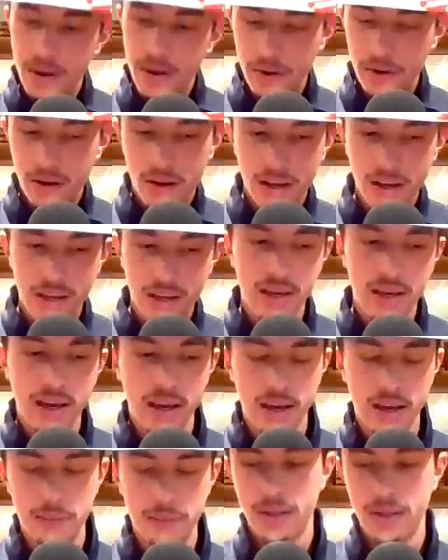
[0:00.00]
Well,
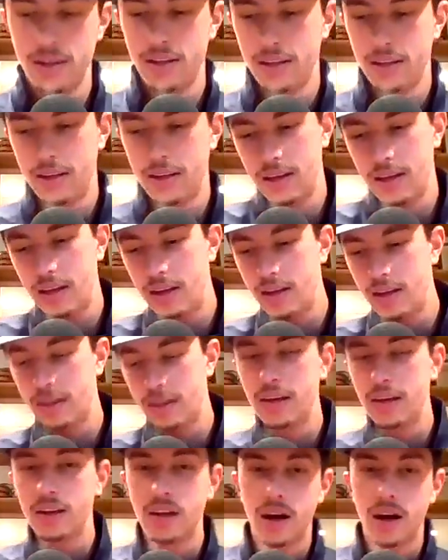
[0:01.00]
yeah, I mean, and
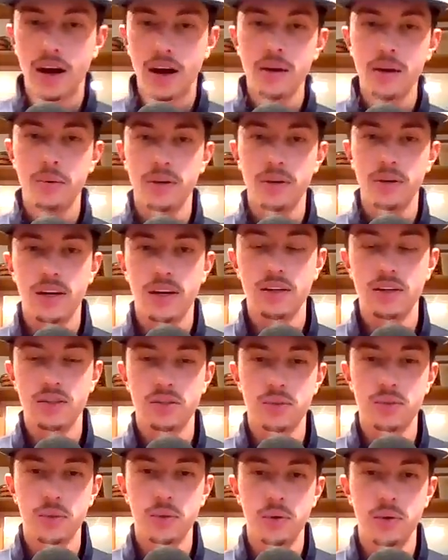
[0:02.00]
again, Iowa kind of
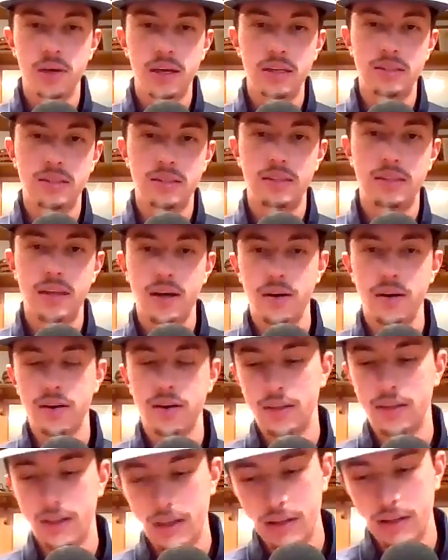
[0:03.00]
slowed AZ down
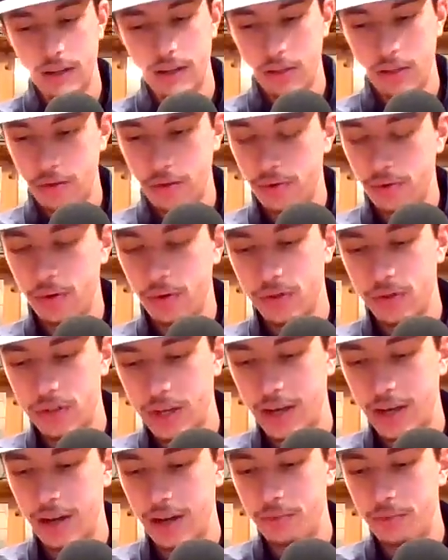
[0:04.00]
again in the
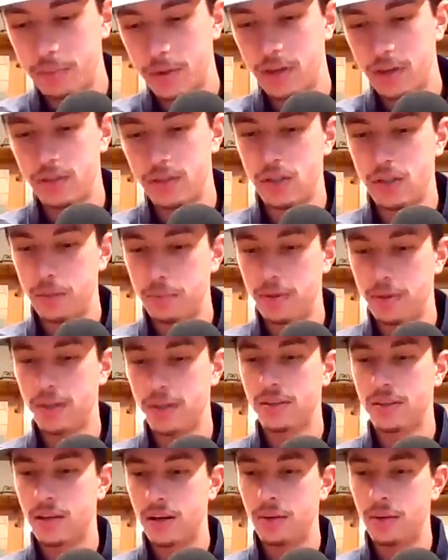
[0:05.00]
first half, but she
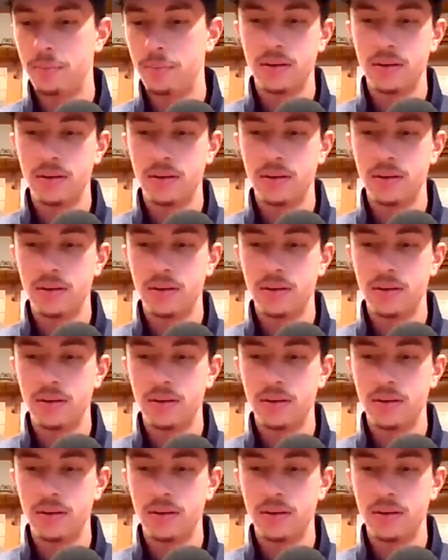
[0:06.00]
picked it up.